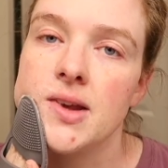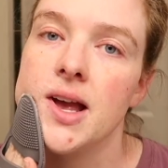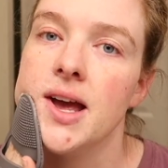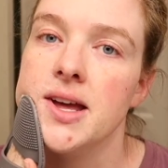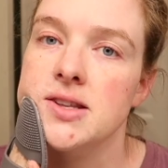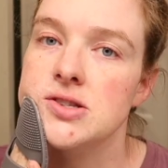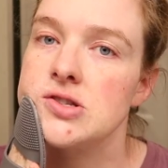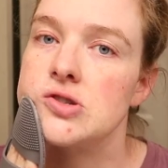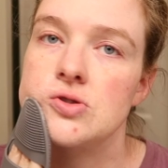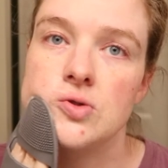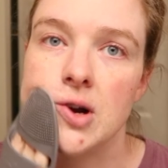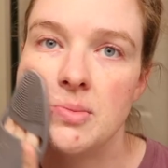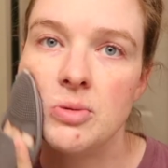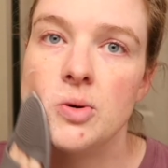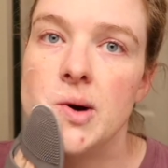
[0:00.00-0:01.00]
and
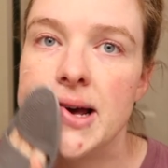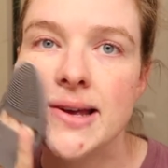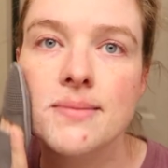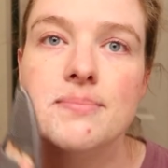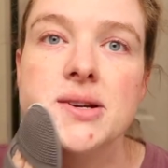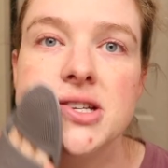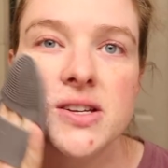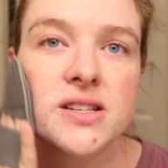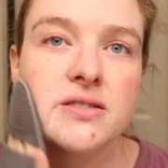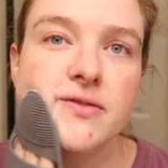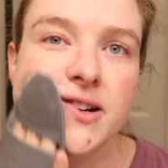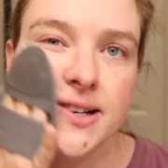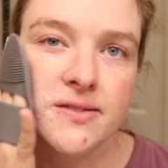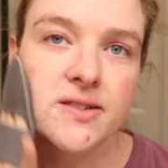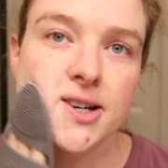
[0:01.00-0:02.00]
scrub away, but it's
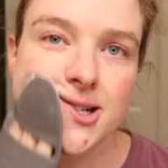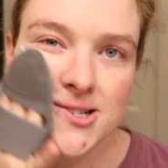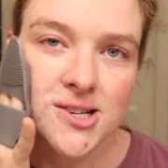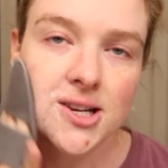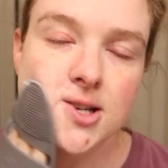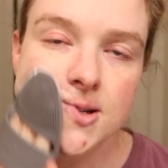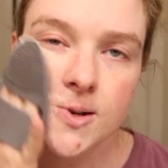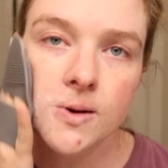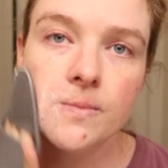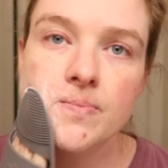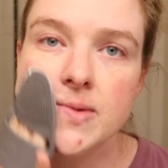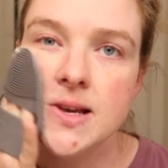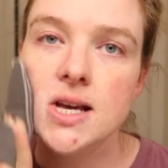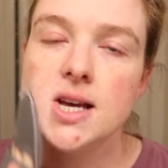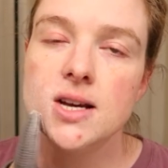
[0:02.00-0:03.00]
very, very gentle.
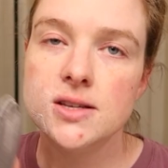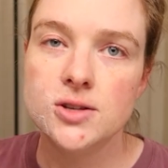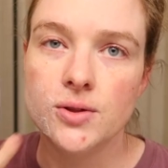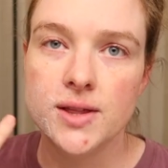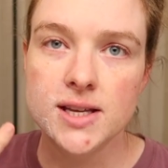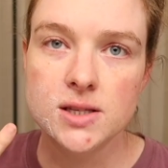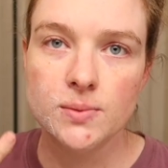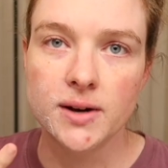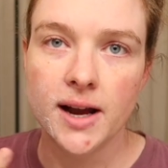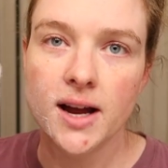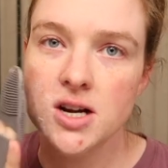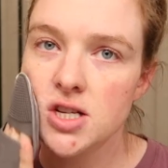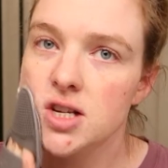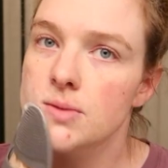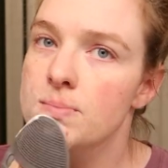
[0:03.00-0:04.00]
So this one I
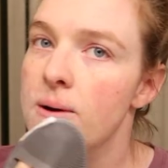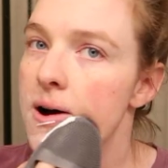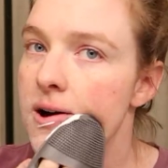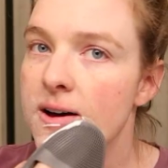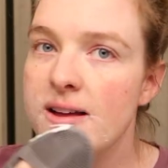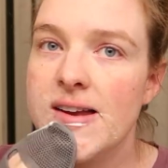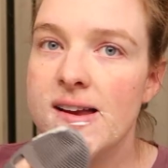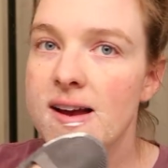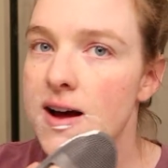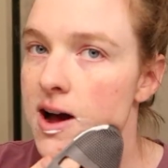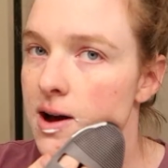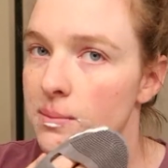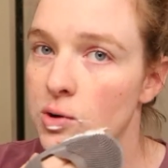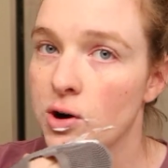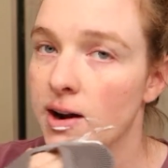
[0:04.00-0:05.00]
actually bought,
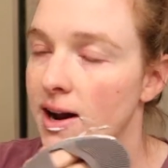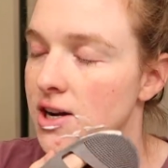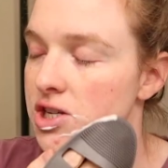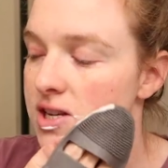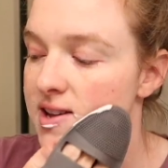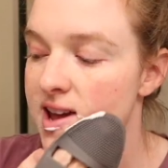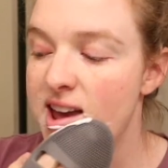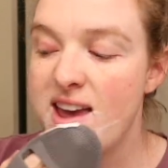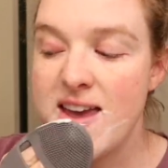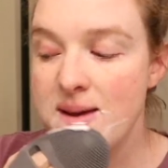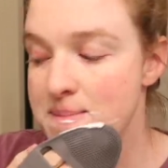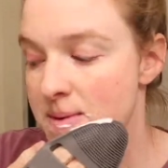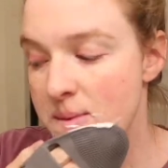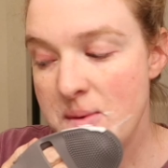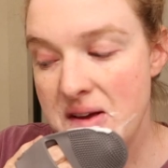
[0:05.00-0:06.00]
or actually
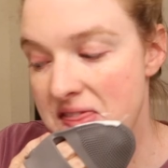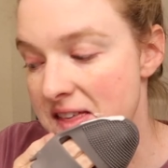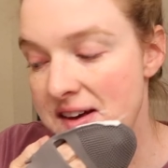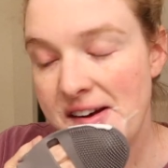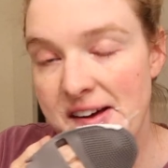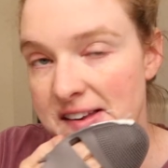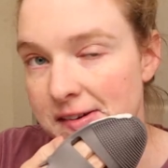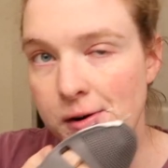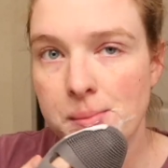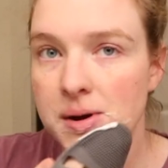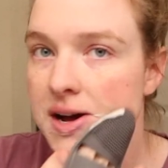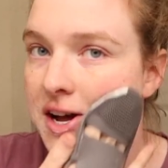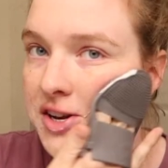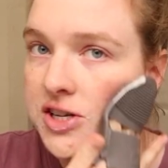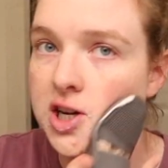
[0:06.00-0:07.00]
came with a
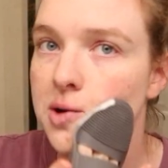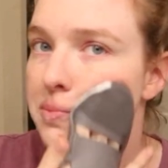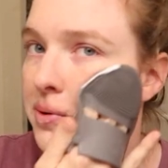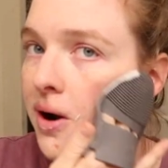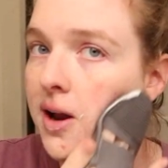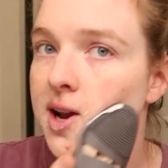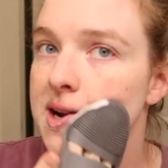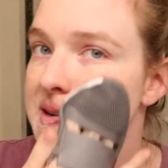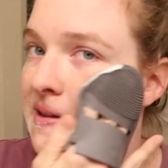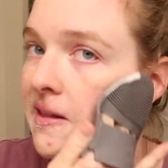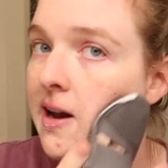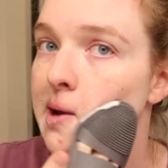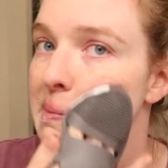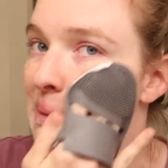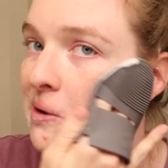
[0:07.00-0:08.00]
Dermalogica product that
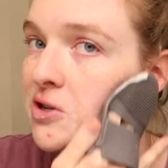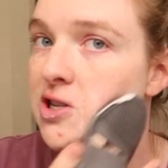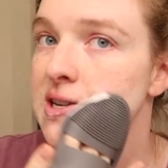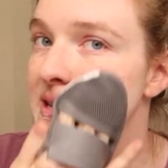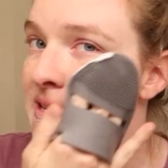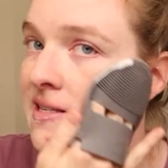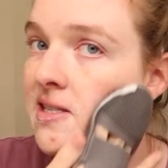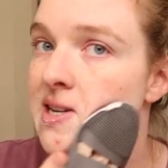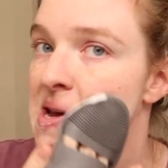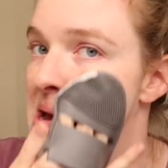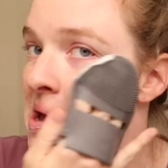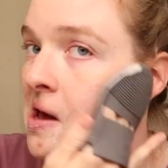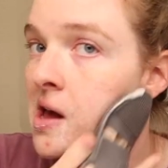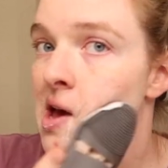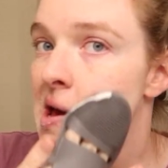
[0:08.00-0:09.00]
I purchased
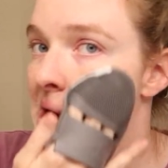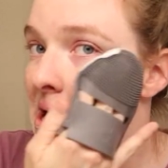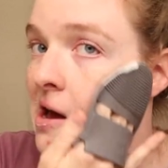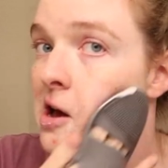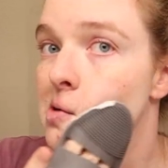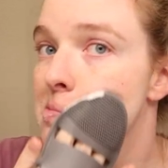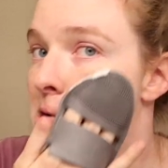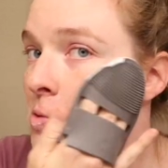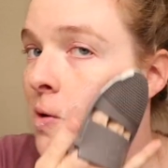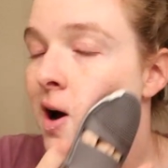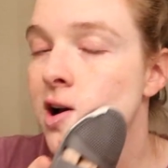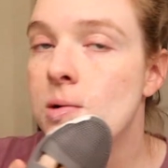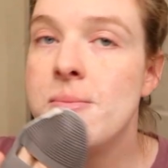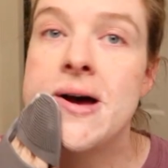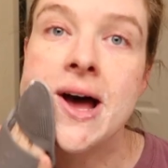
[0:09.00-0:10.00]
a
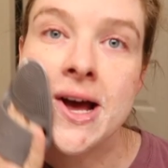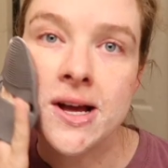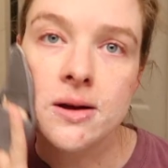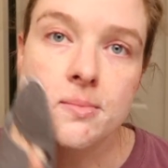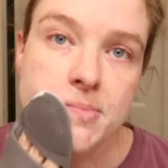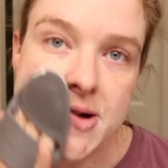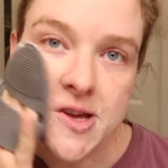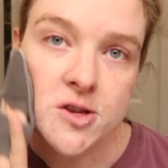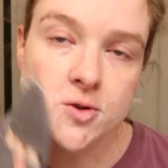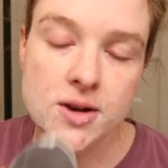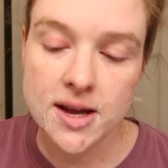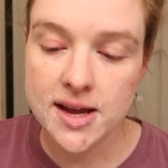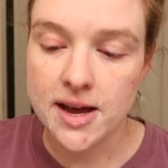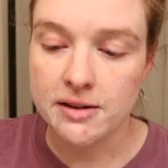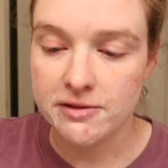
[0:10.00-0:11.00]
while back, but you
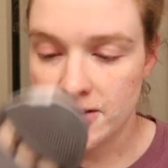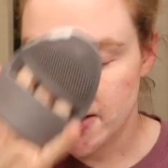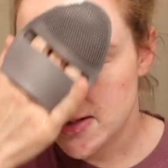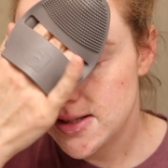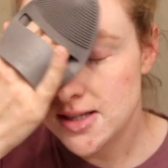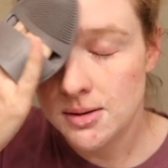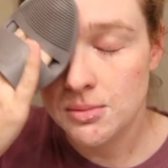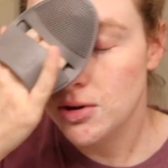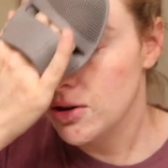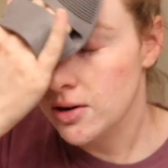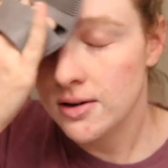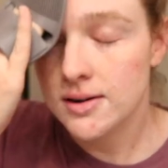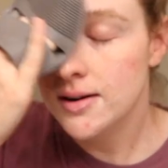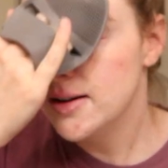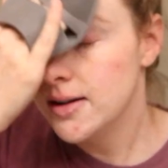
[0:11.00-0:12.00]
can get very
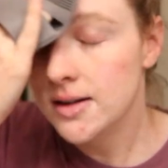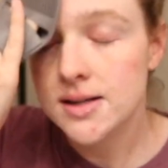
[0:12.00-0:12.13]
similar